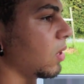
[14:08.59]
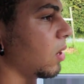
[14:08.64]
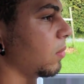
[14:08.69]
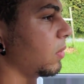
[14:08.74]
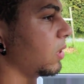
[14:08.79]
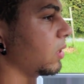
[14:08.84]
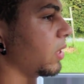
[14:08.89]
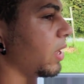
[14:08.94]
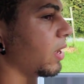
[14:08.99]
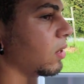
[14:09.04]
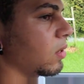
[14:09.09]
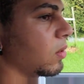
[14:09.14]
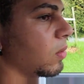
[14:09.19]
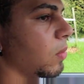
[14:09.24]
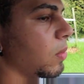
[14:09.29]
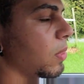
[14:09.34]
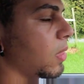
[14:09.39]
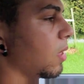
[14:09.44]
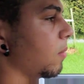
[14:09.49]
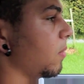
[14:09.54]
I mean, like
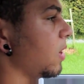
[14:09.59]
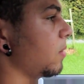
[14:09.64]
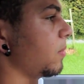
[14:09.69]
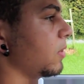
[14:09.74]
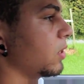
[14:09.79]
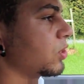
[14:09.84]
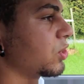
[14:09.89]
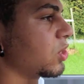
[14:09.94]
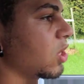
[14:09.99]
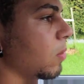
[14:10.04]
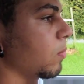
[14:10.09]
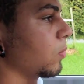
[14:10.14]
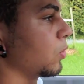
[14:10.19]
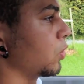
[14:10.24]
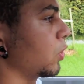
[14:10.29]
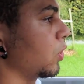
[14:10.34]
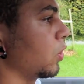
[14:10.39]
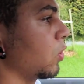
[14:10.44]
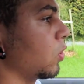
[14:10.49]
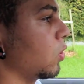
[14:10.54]
there may be
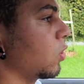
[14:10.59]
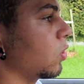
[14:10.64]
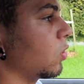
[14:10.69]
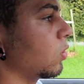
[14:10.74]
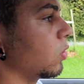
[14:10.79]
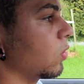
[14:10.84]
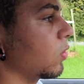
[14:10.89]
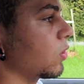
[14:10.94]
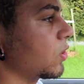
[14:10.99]
some girl